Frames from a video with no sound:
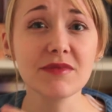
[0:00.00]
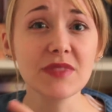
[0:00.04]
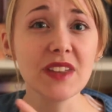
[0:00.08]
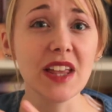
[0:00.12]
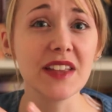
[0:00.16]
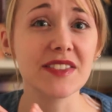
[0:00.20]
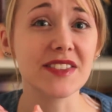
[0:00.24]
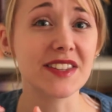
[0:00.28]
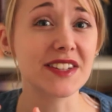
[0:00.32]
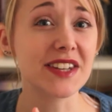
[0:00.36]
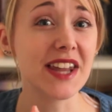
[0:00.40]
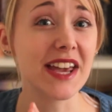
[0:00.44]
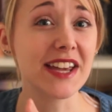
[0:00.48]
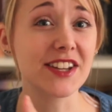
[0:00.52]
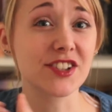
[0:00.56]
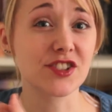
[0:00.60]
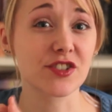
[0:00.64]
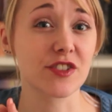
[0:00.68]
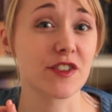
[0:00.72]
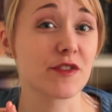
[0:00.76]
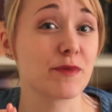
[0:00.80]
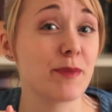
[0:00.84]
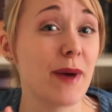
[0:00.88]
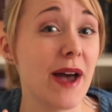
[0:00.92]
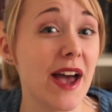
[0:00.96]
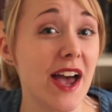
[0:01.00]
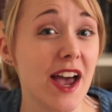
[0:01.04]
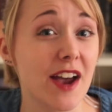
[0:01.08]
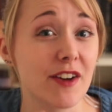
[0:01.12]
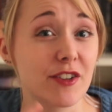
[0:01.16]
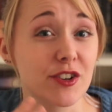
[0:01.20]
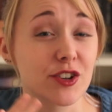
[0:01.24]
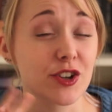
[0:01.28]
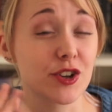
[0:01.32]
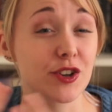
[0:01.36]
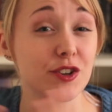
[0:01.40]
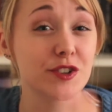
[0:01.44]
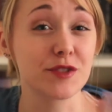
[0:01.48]
the nature of
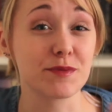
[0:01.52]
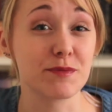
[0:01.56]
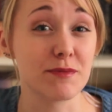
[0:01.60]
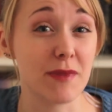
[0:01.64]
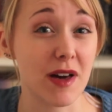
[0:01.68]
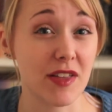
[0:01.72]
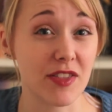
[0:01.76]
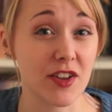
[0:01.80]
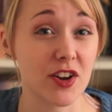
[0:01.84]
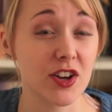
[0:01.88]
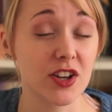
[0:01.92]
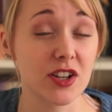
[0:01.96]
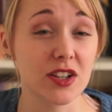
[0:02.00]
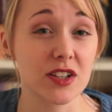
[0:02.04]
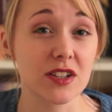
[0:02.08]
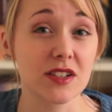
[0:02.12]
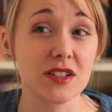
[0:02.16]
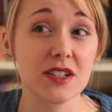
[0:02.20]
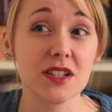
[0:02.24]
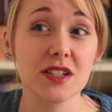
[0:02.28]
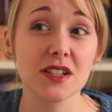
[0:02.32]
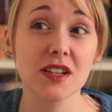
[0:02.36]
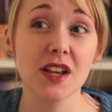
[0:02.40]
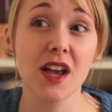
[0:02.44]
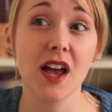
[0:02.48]
parenthood, motherhood.